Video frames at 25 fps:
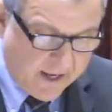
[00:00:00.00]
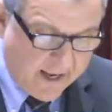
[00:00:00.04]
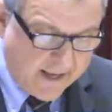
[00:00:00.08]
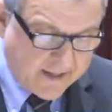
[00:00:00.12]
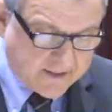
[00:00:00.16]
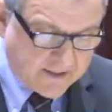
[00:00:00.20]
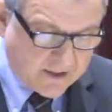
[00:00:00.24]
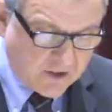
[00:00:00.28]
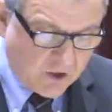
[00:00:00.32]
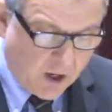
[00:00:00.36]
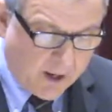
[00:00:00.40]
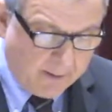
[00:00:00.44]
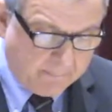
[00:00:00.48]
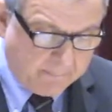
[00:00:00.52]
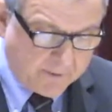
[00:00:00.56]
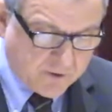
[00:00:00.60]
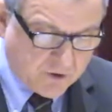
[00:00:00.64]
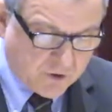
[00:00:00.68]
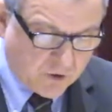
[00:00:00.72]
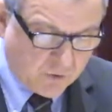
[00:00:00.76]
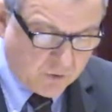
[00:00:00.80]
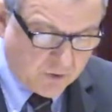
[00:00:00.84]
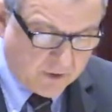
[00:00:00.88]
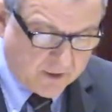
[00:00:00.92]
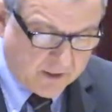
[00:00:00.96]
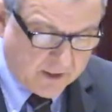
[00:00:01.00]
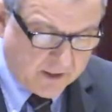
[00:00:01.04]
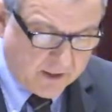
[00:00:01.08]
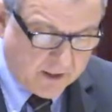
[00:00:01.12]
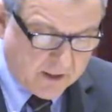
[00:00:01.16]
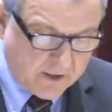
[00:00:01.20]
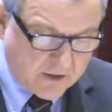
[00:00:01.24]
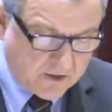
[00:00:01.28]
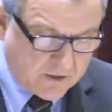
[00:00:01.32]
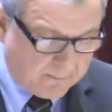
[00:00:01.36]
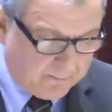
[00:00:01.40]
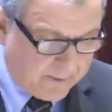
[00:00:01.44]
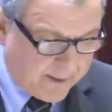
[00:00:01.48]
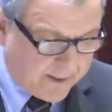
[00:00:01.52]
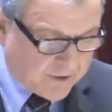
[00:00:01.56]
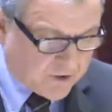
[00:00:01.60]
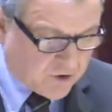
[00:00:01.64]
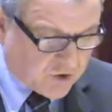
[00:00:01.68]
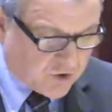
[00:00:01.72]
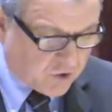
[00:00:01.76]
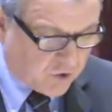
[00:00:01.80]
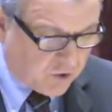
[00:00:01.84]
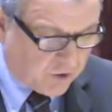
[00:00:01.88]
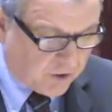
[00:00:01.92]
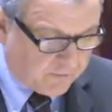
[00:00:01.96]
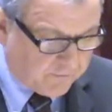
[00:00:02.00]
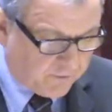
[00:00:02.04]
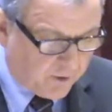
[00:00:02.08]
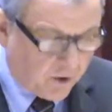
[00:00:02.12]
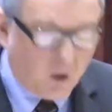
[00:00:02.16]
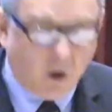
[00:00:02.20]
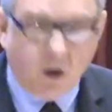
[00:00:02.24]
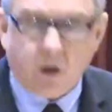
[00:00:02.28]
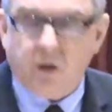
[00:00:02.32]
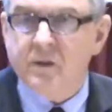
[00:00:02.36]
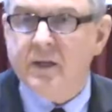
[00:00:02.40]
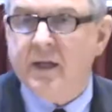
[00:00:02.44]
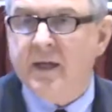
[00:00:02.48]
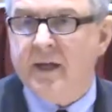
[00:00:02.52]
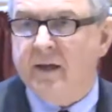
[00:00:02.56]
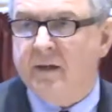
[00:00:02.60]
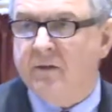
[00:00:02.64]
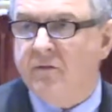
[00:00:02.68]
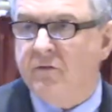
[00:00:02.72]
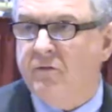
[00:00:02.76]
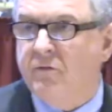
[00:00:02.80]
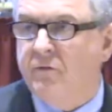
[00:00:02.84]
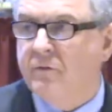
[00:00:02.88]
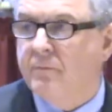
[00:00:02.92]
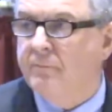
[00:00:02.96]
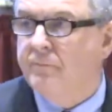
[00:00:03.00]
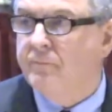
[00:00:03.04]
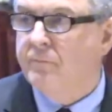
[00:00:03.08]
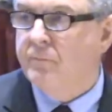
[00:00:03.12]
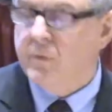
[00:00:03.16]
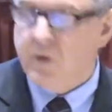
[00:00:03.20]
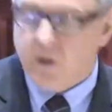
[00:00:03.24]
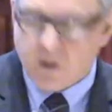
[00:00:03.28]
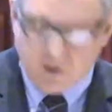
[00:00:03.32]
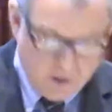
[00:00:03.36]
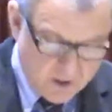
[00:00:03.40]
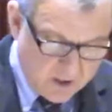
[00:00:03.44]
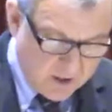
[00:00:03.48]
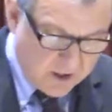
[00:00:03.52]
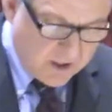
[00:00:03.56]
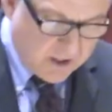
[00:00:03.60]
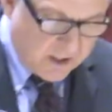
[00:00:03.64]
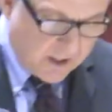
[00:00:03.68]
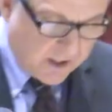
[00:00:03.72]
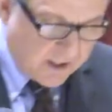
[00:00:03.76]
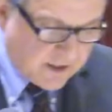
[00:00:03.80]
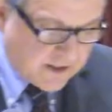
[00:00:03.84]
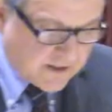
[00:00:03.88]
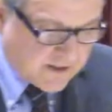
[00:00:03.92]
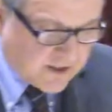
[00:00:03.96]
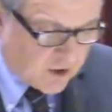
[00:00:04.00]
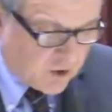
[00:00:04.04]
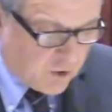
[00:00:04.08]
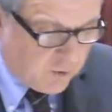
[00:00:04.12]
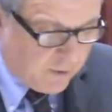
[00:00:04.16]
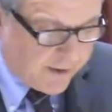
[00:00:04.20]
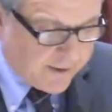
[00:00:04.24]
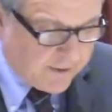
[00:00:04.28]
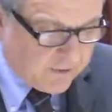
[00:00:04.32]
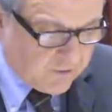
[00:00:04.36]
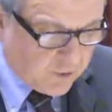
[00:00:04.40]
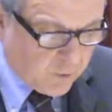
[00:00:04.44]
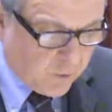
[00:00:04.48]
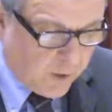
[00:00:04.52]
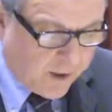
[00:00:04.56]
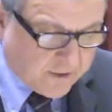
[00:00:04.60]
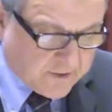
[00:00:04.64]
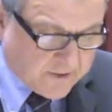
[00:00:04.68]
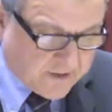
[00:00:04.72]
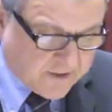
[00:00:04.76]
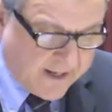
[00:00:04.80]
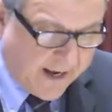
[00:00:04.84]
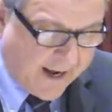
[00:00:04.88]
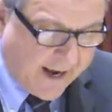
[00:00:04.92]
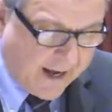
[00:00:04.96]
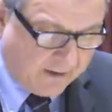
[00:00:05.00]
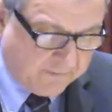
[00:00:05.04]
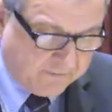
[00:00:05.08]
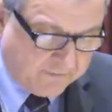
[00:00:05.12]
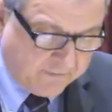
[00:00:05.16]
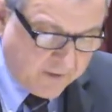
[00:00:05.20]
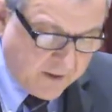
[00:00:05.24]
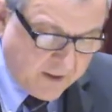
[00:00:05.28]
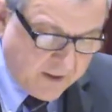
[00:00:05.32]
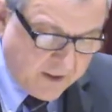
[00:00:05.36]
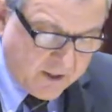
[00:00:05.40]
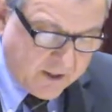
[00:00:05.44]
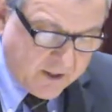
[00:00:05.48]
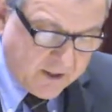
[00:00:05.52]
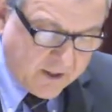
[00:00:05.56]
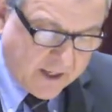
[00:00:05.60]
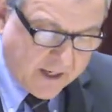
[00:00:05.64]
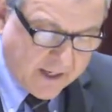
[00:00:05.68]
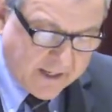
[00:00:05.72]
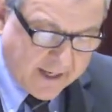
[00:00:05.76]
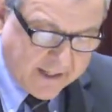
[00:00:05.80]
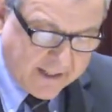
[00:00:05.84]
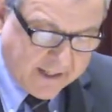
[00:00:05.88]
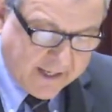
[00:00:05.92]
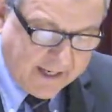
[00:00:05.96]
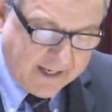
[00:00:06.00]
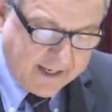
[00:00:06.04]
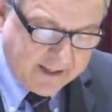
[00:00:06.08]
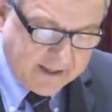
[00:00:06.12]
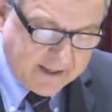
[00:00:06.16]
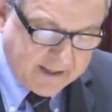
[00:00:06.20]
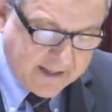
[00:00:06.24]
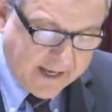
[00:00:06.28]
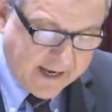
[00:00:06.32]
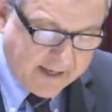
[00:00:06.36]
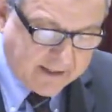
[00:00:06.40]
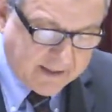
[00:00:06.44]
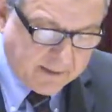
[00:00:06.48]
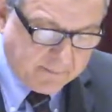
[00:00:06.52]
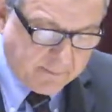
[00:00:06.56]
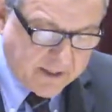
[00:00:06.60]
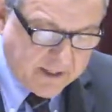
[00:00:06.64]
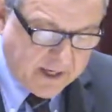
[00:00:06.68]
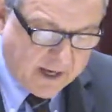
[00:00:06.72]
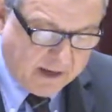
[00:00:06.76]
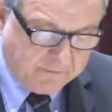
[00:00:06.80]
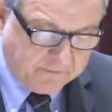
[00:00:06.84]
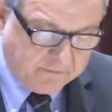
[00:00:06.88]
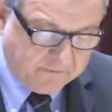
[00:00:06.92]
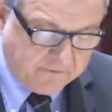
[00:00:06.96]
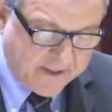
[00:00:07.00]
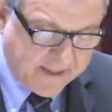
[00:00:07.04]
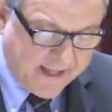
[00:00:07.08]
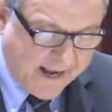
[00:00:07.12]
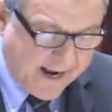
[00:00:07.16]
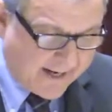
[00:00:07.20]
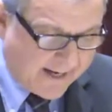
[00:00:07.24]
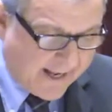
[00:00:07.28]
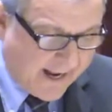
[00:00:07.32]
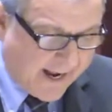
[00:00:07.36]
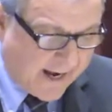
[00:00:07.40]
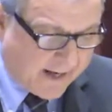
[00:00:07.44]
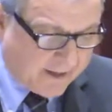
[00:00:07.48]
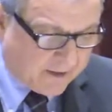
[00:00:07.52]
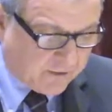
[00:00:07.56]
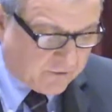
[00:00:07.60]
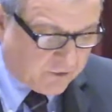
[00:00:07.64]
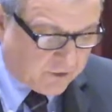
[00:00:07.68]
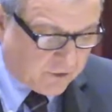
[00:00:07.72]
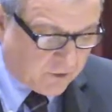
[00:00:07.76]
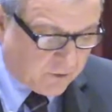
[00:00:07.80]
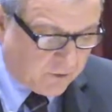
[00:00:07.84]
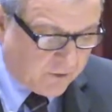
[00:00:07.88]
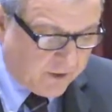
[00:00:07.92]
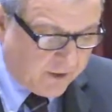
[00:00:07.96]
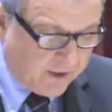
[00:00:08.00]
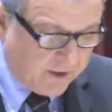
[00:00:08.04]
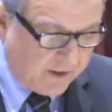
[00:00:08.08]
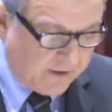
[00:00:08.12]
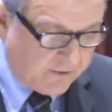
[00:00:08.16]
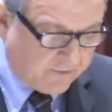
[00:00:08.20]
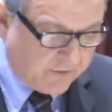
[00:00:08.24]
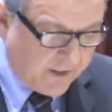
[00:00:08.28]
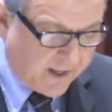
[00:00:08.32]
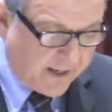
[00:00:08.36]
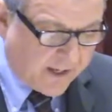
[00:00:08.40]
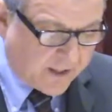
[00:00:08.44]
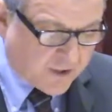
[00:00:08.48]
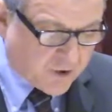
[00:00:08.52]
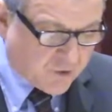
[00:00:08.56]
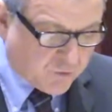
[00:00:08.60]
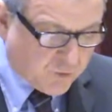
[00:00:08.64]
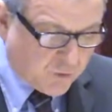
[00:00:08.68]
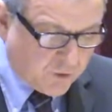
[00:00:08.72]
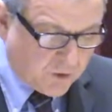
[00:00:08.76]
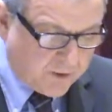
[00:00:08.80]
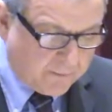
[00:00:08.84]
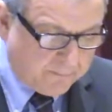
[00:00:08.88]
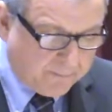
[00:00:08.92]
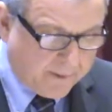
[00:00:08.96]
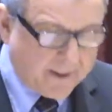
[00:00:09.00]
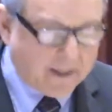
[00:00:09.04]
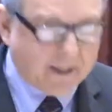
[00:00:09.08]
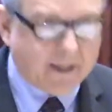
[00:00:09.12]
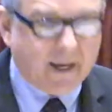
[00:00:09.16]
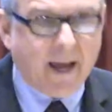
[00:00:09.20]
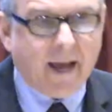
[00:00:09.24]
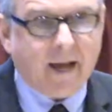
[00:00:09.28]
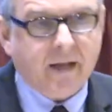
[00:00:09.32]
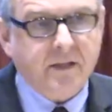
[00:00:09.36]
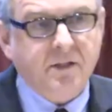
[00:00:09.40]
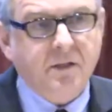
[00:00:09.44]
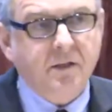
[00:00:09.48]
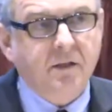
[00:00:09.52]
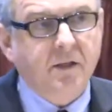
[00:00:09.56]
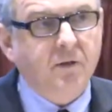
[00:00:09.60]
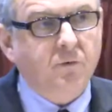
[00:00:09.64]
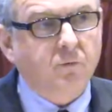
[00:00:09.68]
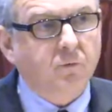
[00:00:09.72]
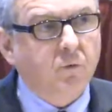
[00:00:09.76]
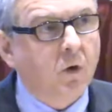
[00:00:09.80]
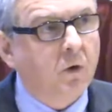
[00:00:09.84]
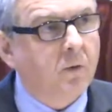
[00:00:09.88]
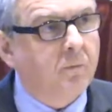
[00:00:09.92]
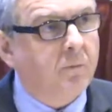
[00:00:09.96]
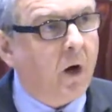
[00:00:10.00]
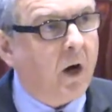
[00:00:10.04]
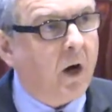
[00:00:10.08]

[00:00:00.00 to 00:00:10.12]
as an opportunity to better serve all kids. It is a credit to our staff, and I can't thank them enough for that attitude as they are truly being excellent role